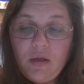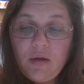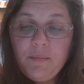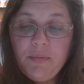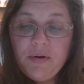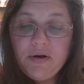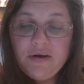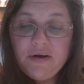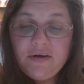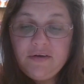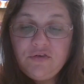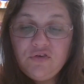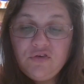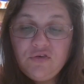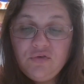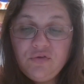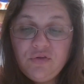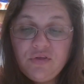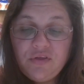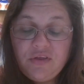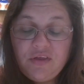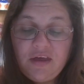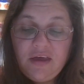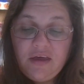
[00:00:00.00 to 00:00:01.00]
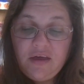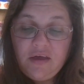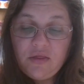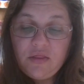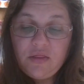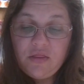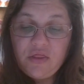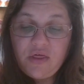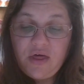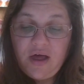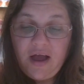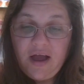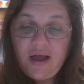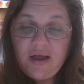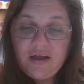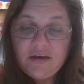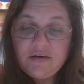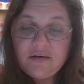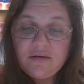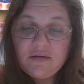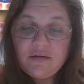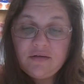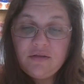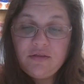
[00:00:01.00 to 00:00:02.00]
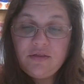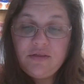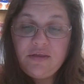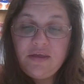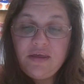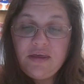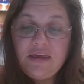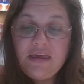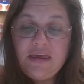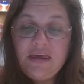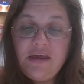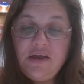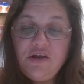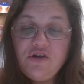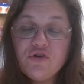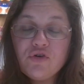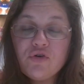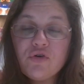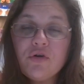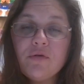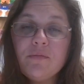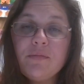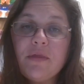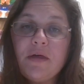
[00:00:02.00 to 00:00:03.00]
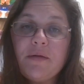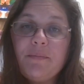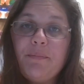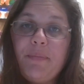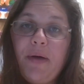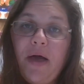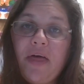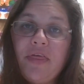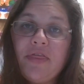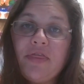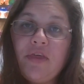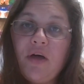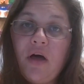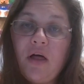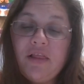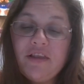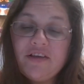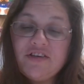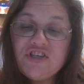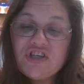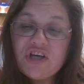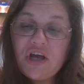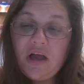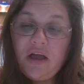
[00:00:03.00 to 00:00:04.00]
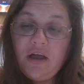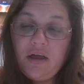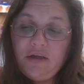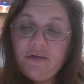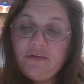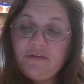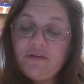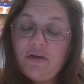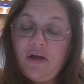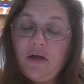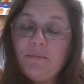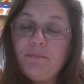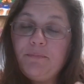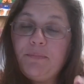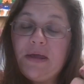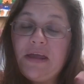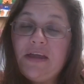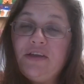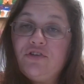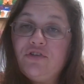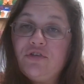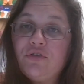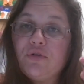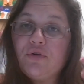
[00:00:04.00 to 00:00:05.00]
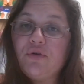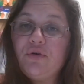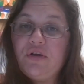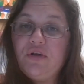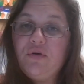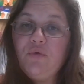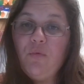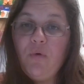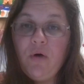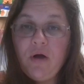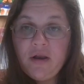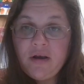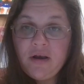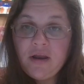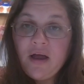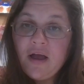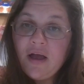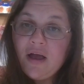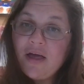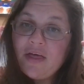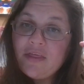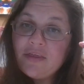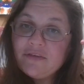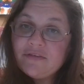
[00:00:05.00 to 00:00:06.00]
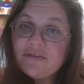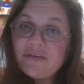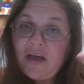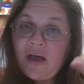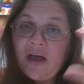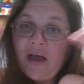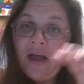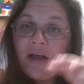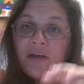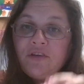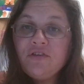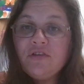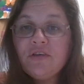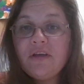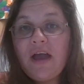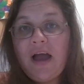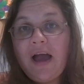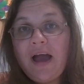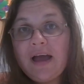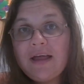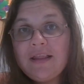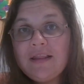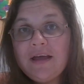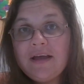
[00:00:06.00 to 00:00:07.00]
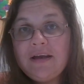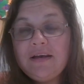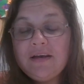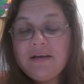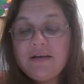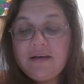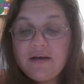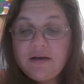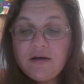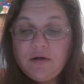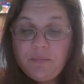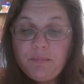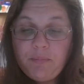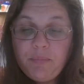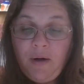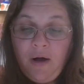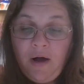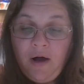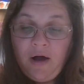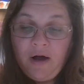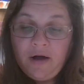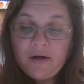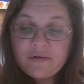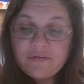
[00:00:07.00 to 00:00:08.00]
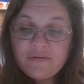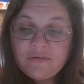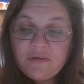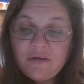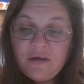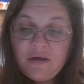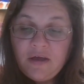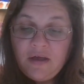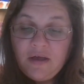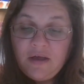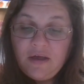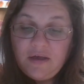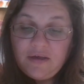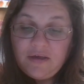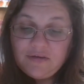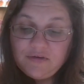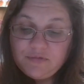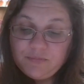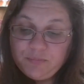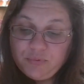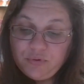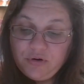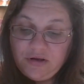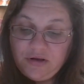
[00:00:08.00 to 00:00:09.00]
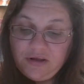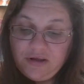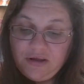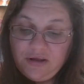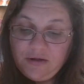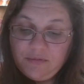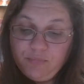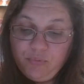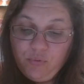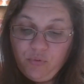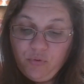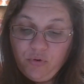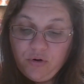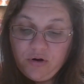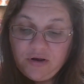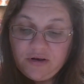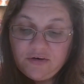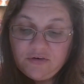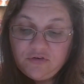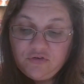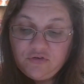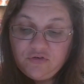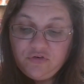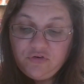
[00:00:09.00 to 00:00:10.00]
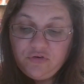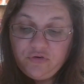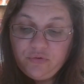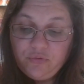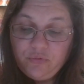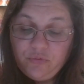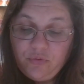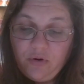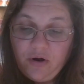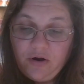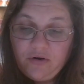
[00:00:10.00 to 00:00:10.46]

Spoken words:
But I do think that the key term that pathologize on page 31, this actually highlighted in a box, is pretty important to